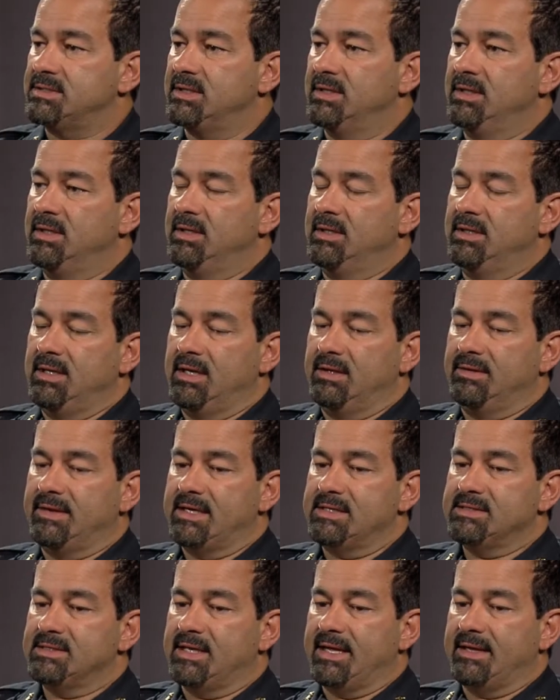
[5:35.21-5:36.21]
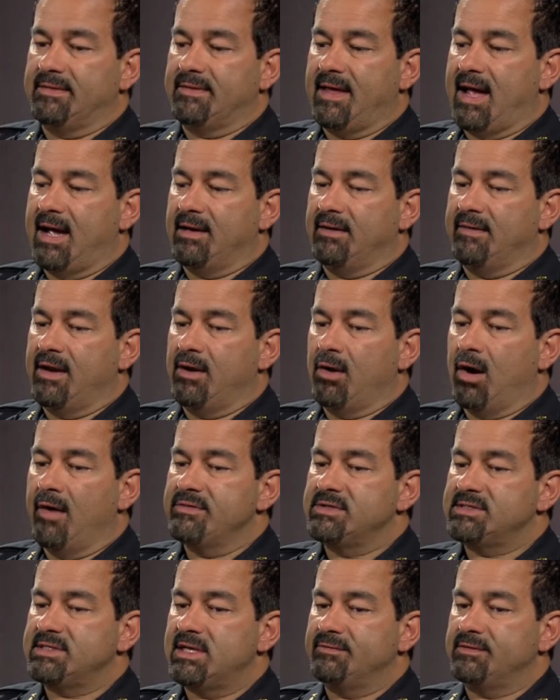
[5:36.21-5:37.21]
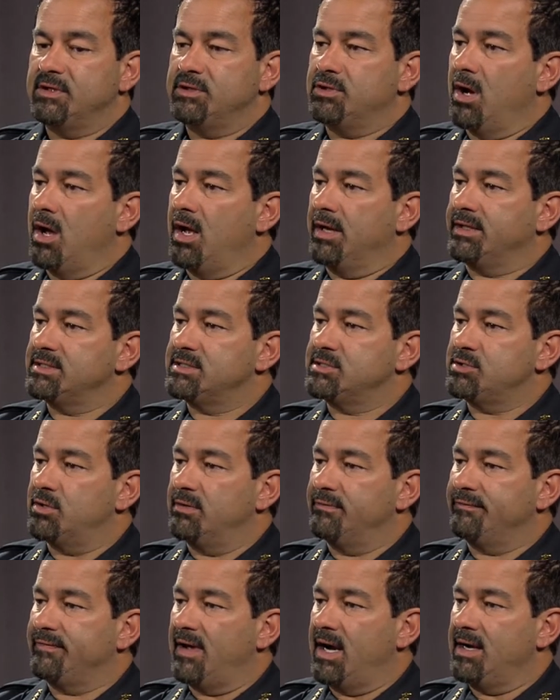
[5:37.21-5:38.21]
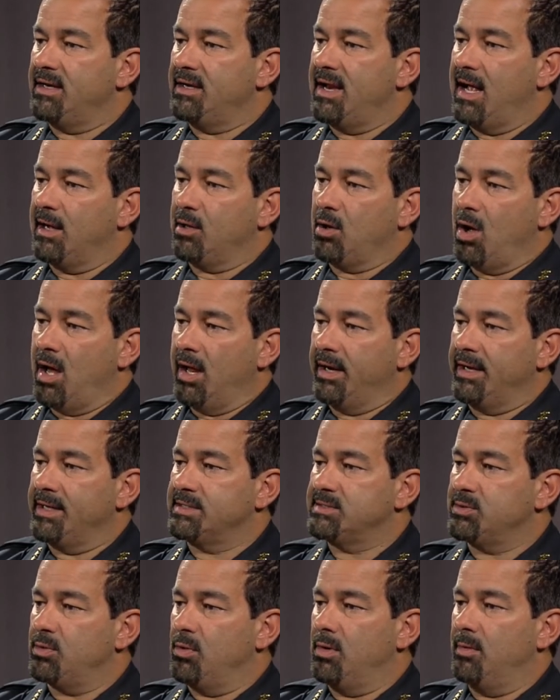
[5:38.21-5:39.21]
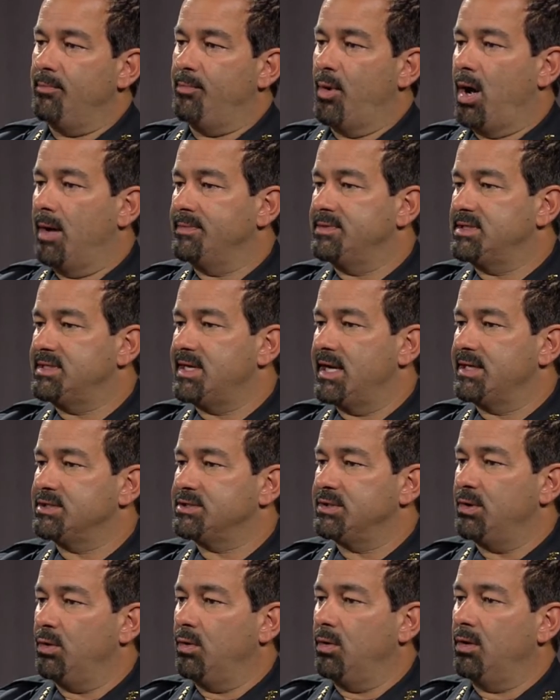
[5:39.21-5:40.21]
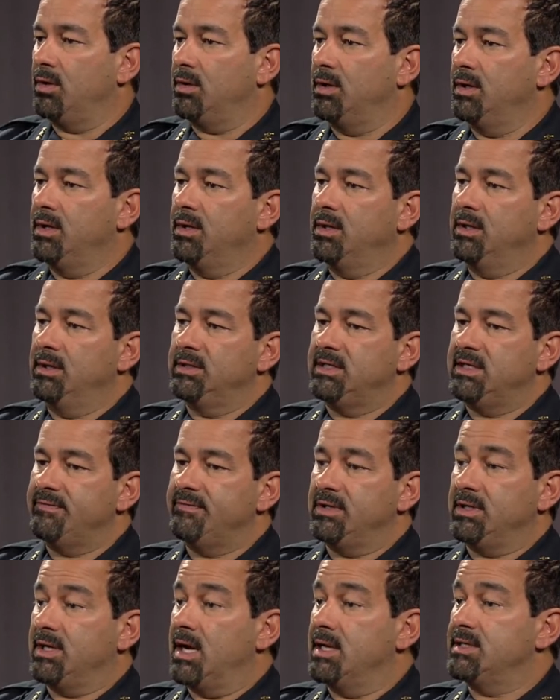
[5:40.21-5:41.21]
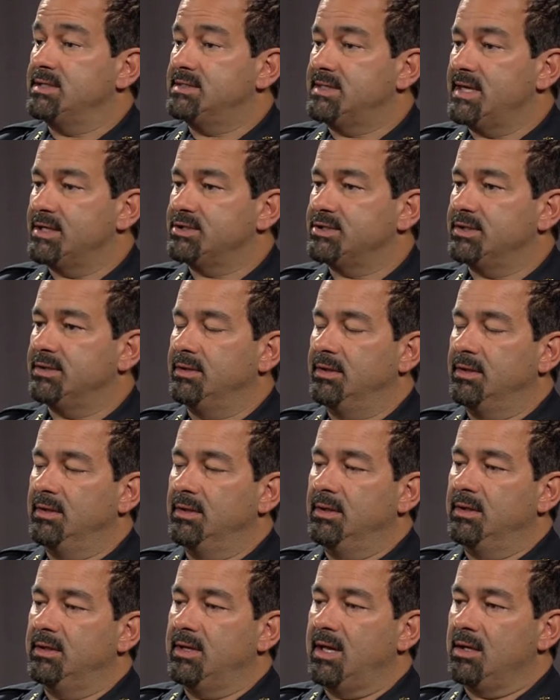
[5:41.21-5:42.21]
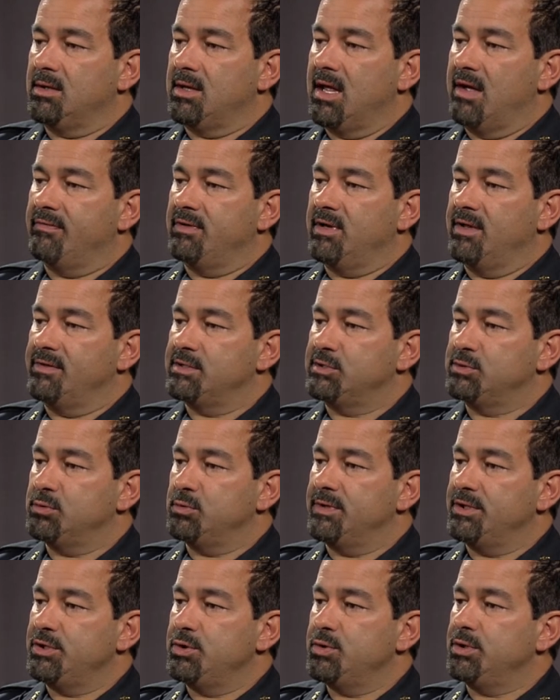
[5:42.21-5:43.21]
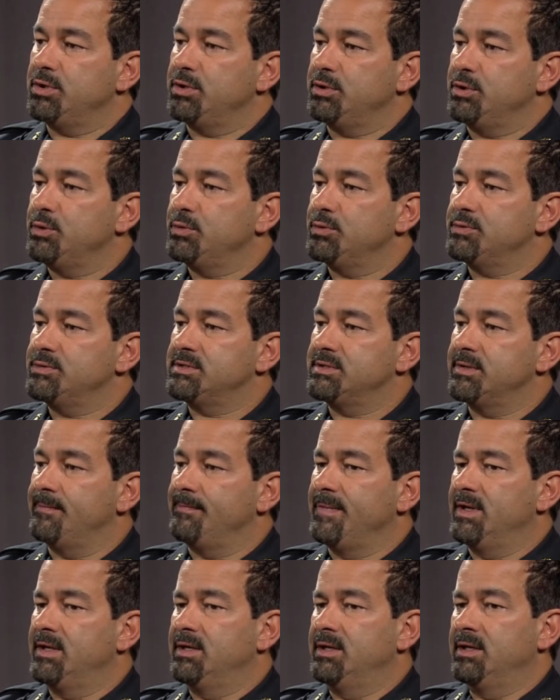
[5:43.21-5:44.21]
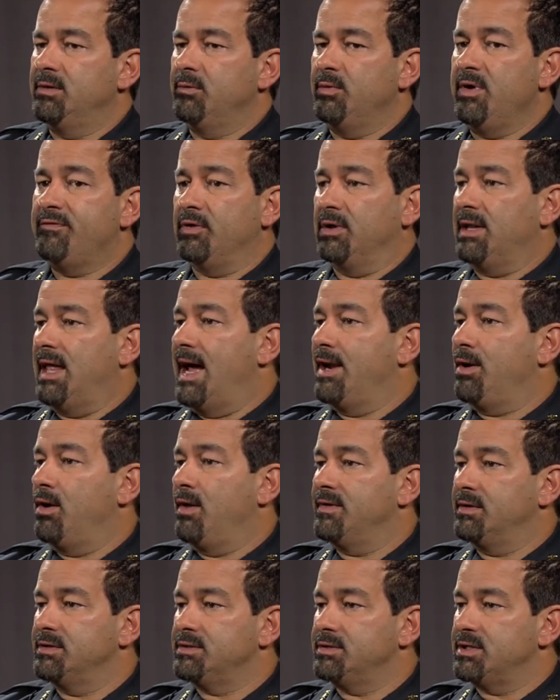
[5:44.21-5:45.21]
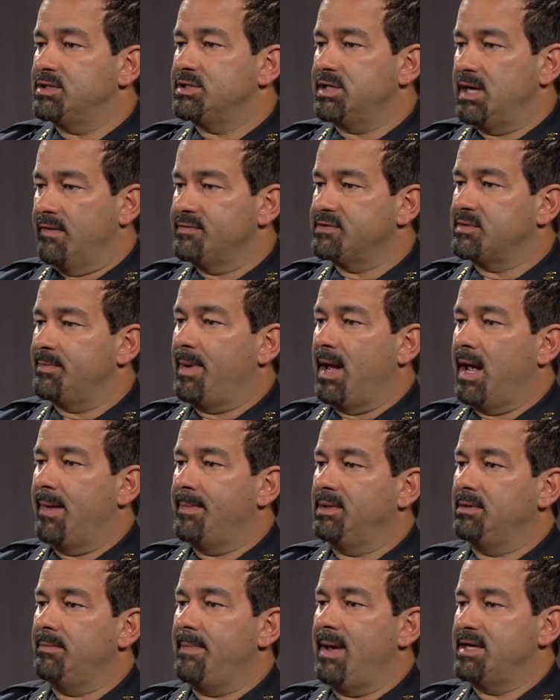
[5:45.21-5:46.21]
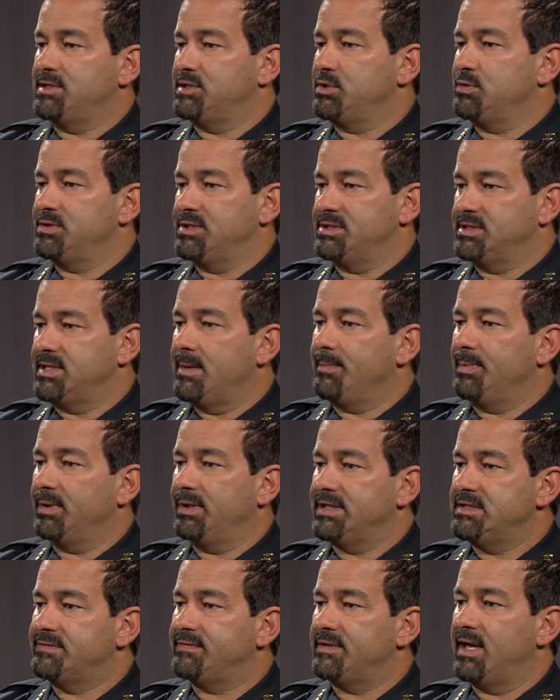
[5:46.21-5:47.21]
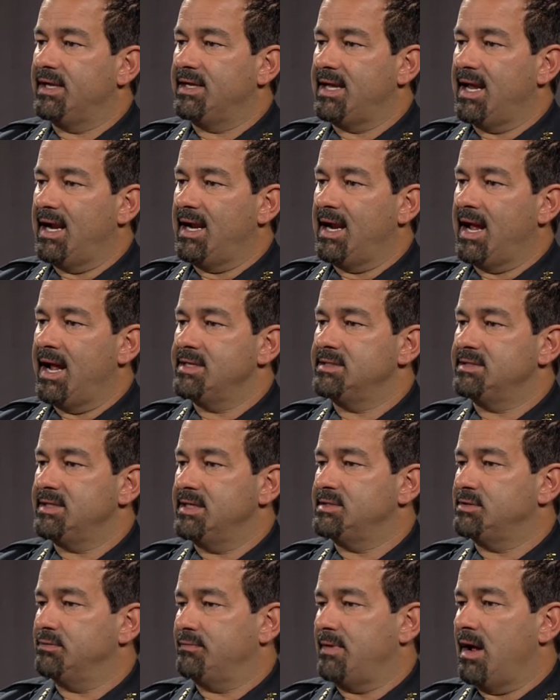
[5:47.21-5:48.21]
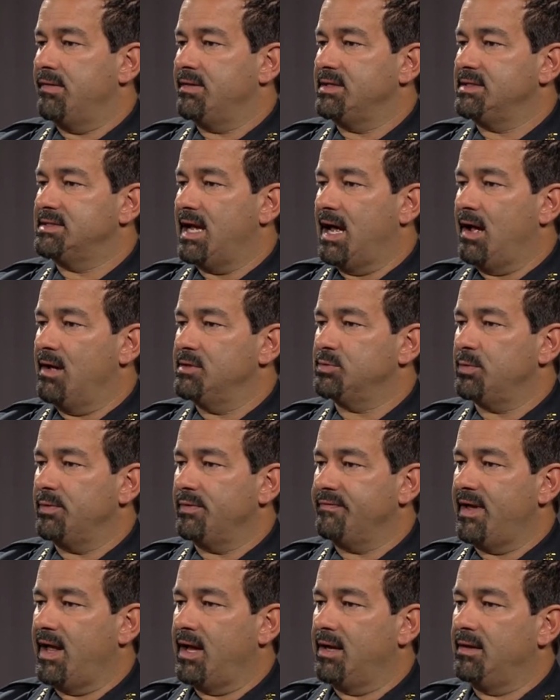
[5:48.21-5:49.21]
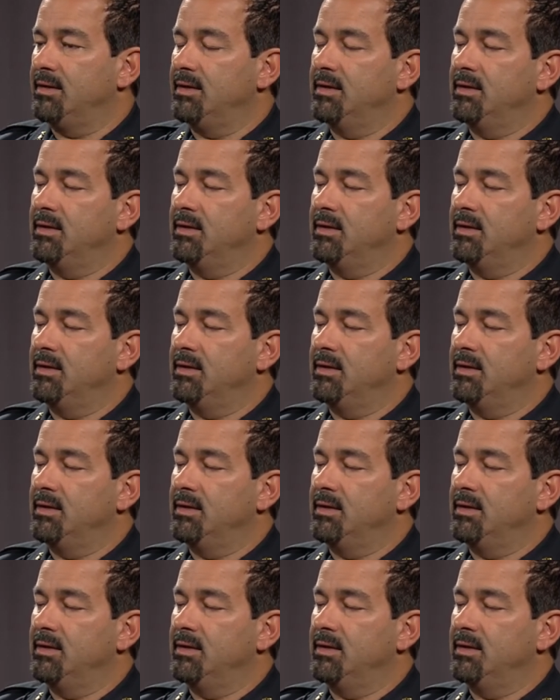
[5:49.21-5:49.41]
mm-hmm. and things like that. And then obviously if the dog is certified in narcotics or bomb detection or even gun detection, now you have another tool that you can use. Yeah. We've relied on the Sheriff's Department, the Massachusetts State Police for their canines and surrounding towns when we've had